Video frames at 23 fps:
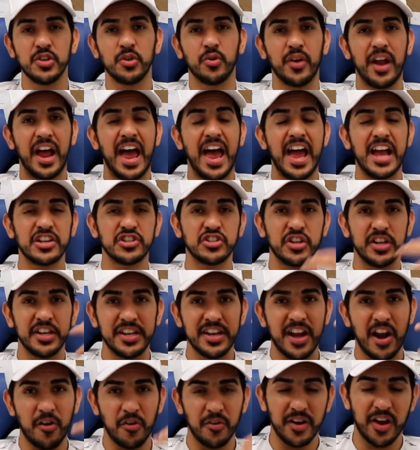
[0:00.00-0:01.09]
you could actually
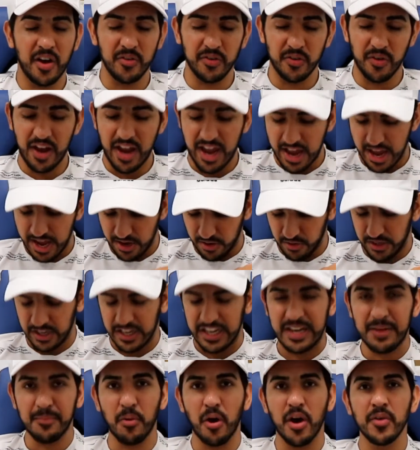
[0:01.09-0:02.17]
narrow down your ad,
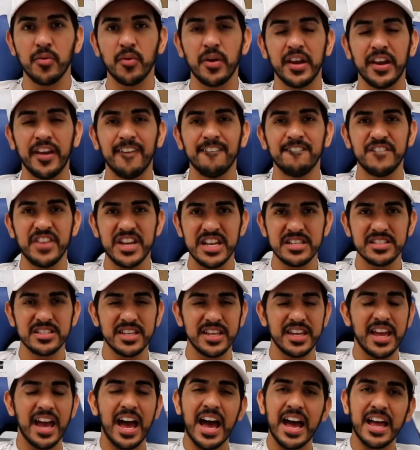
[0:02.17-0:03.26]
keep on running a
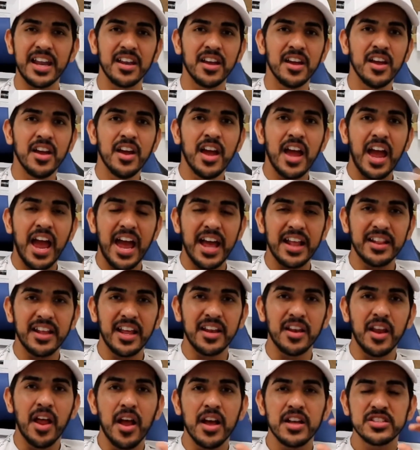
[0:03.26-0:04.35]
VC ad, and
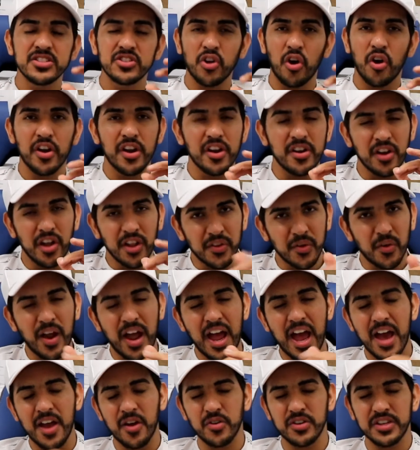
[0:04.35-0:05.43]
then start another
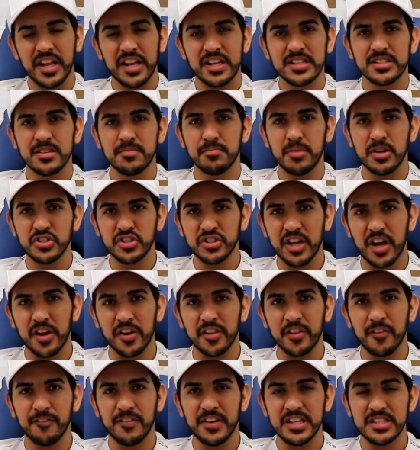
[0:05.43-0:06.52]
ad, or take some budget out
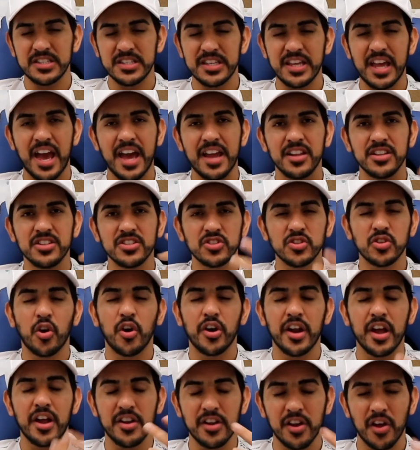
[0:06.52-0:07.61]
of the VC ad and
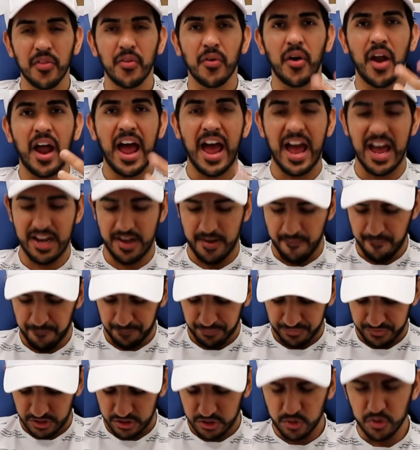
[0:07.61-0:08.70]
start another ad
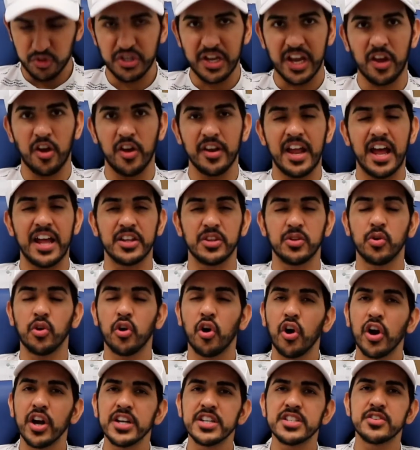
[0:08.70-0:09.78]
to check on add to
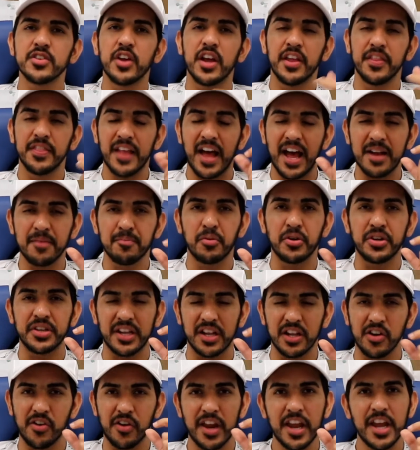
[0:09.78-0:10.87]
carts in that
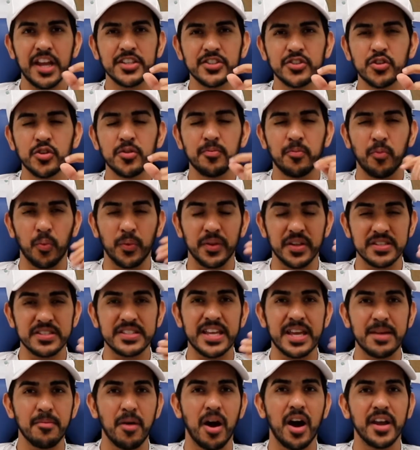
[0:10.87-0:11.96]
particular age group with the
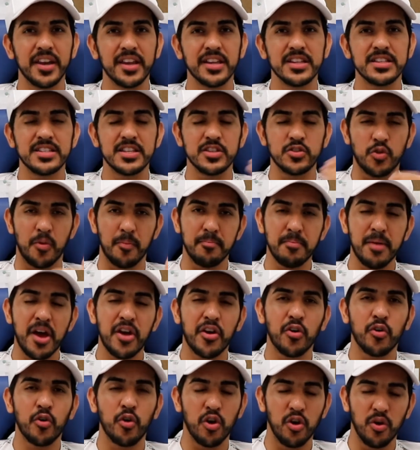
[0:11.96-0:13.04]
same audiences or
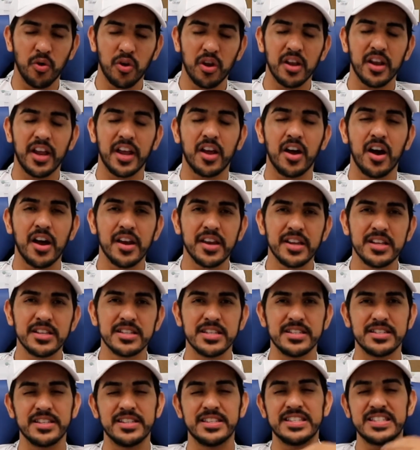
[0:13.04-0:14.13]
better, or lookalike
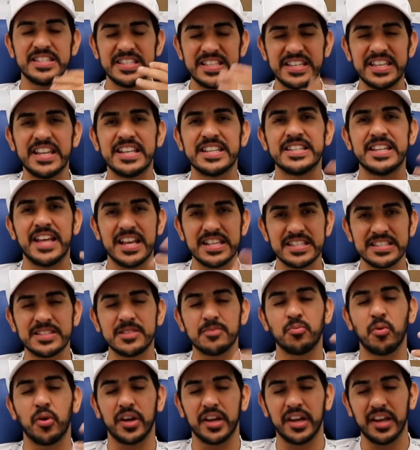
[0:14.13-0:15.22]
audiences, and see and test the
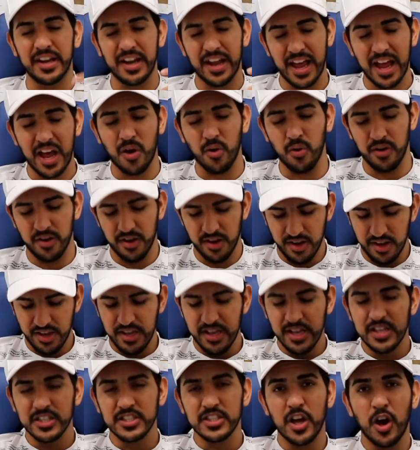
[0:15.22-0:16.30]
market out.
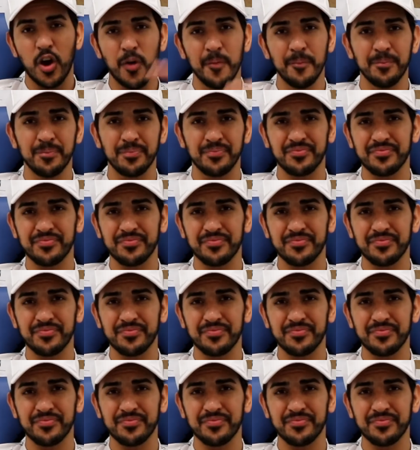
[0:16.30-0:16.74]
So